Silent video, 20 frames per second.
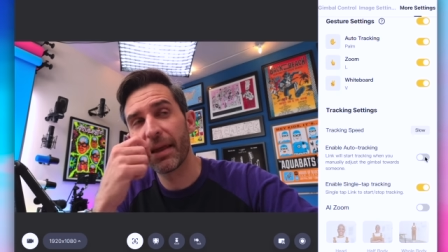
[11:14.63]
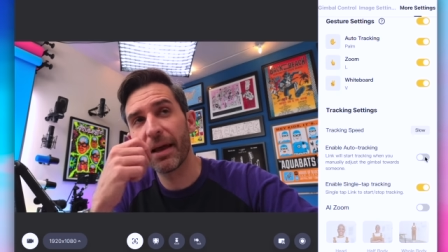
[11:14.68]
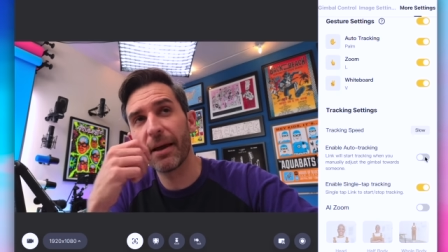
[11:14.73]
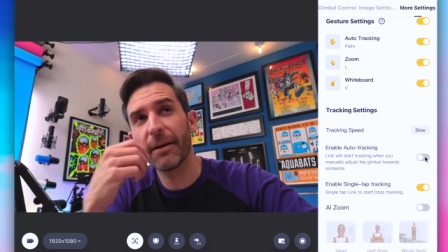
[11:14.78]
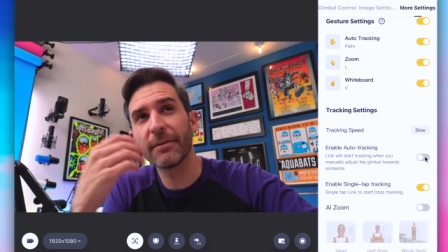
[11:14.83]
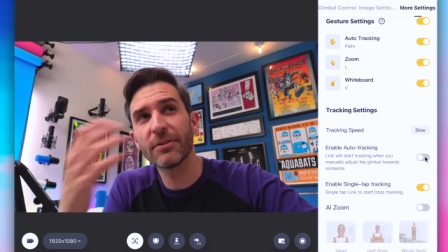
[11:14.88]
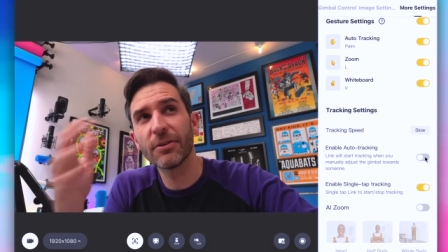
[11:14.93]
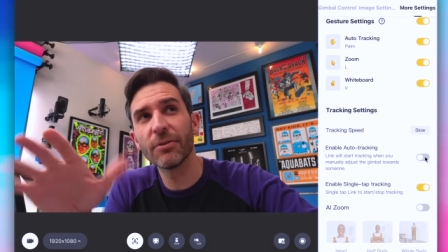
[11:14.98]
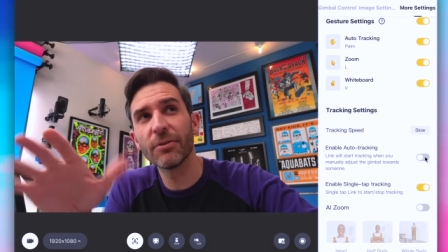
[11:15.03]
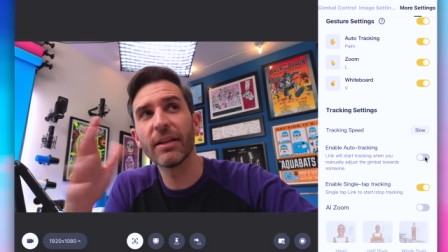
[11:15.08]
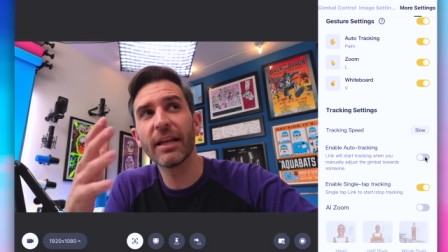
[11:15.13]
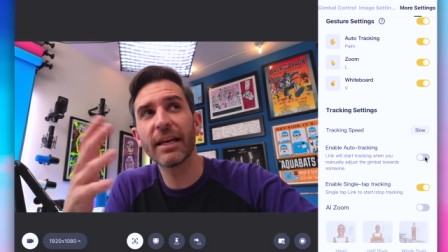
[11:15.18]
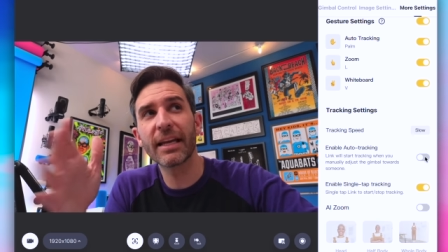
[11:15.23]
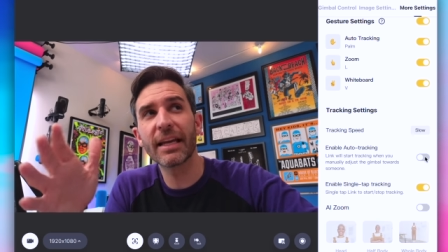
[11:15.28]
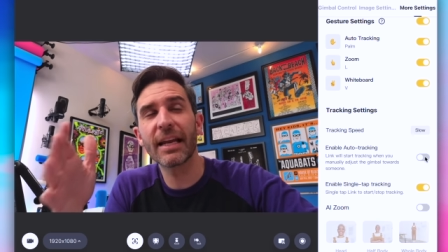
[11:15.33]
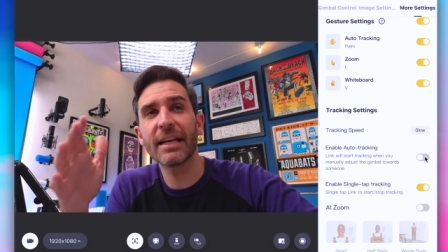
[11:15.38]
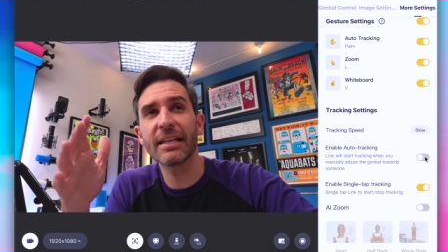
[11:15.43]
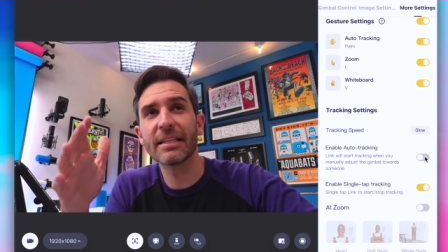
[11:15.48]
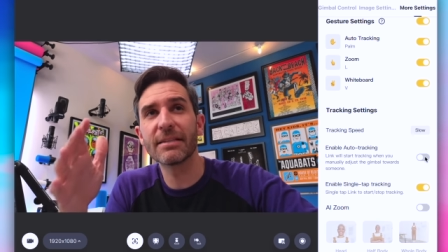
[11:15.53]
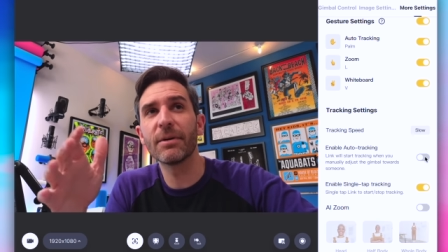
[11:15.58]
I don't like
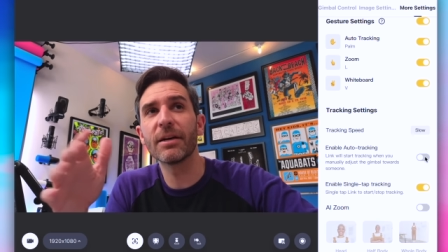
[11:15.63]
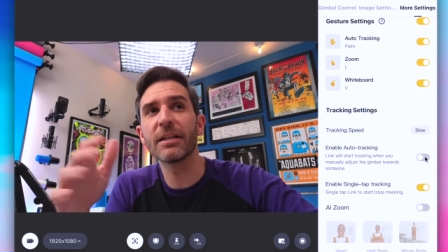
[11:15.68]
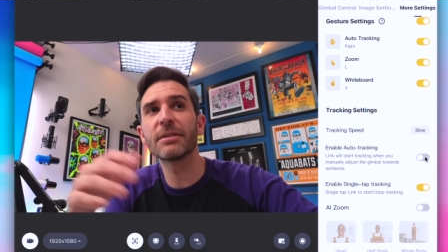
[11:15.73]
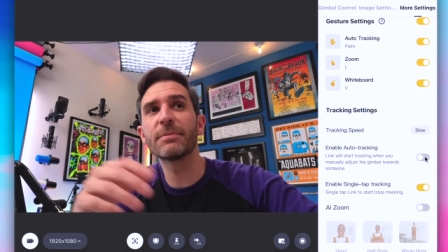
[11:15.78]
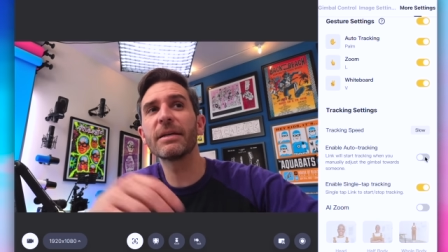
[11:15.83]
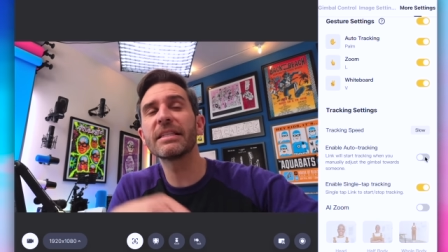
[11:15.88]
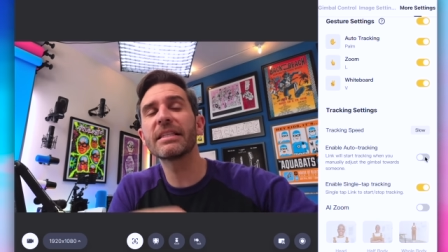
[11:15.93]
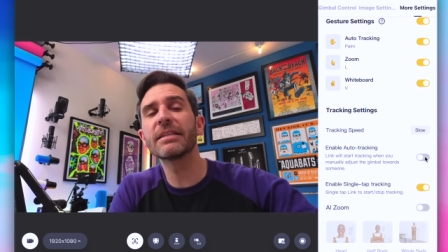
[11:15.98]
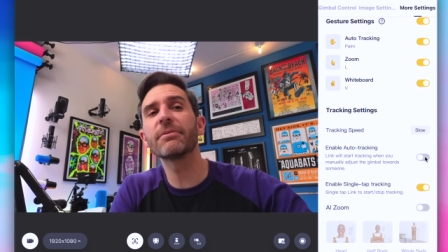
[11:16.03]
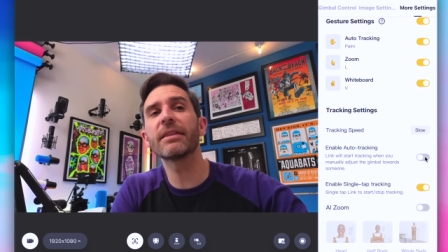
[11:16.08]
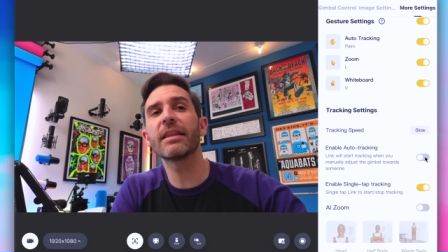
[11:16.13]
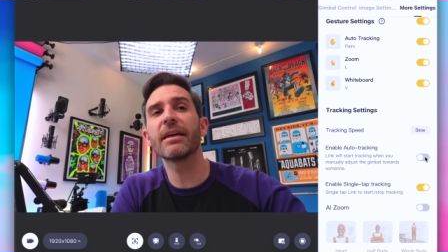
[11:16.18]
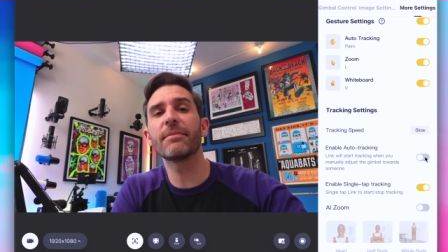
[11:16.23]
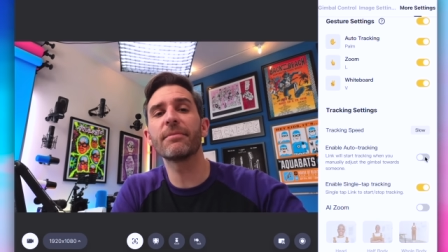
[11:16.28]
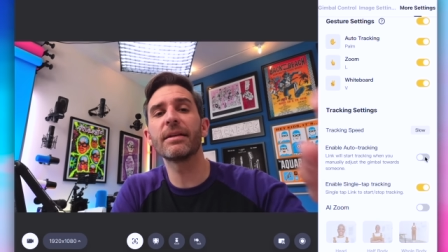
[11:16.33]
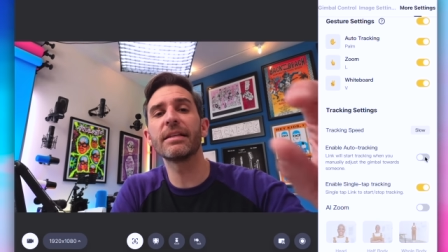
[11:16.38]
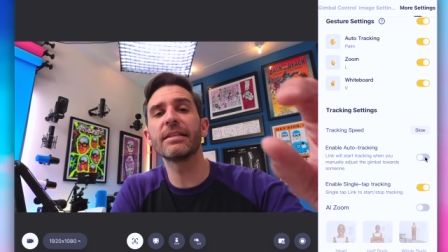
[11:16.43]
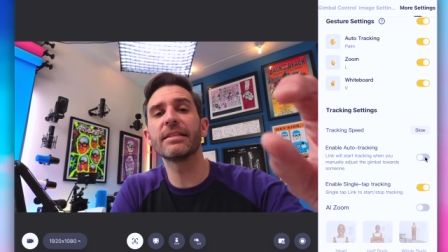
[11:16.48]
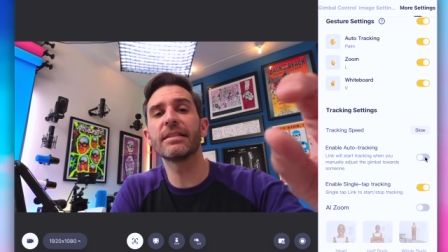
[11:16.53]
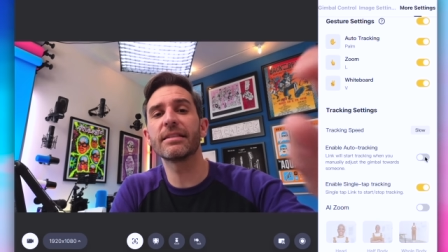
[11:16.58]
it as much. Basically what that
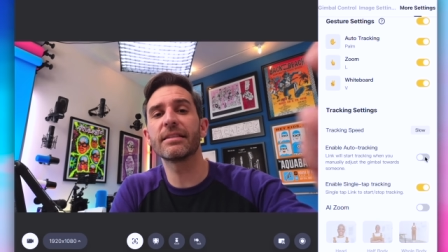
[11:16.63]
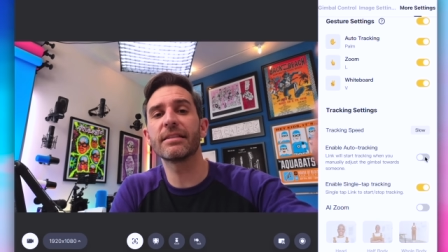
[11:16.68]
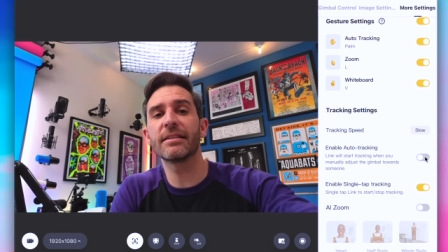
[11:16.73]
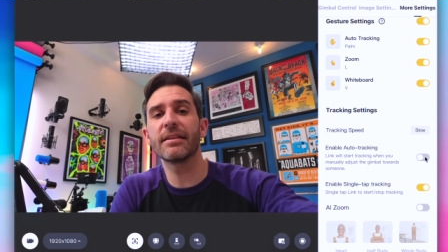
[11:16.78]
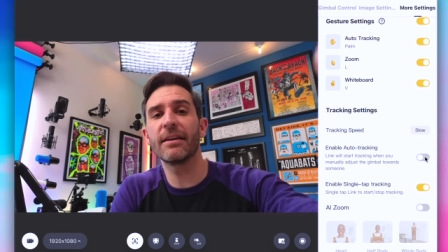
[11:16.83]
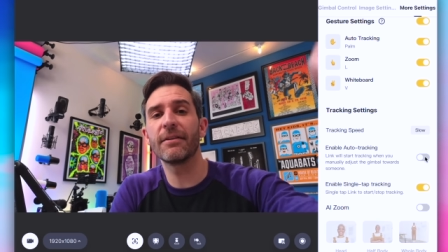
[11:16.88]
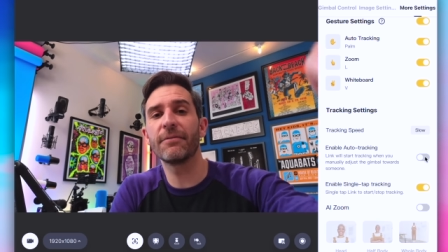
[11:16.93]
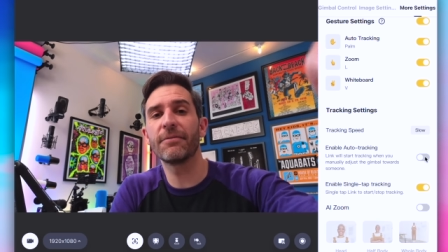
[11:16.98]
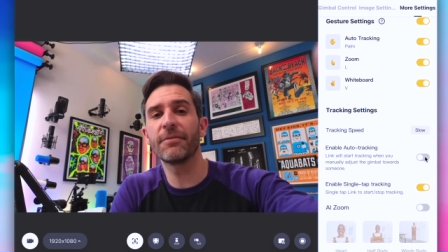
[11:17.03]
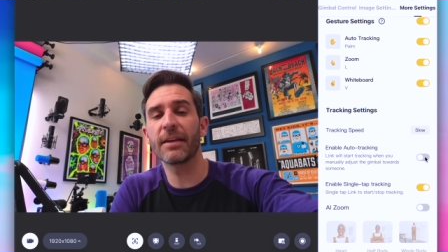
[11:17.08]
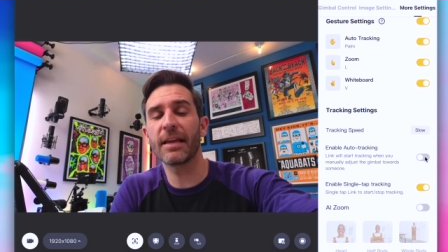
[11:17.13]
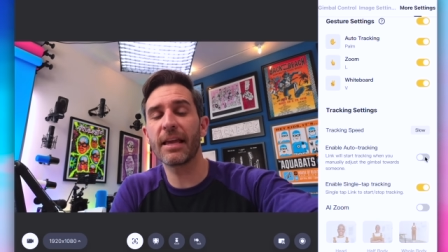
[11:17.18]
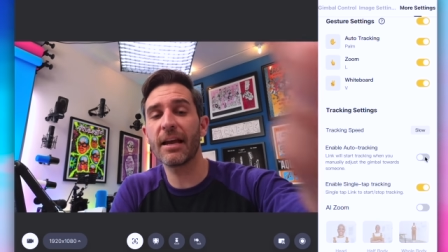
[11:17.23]
means is if the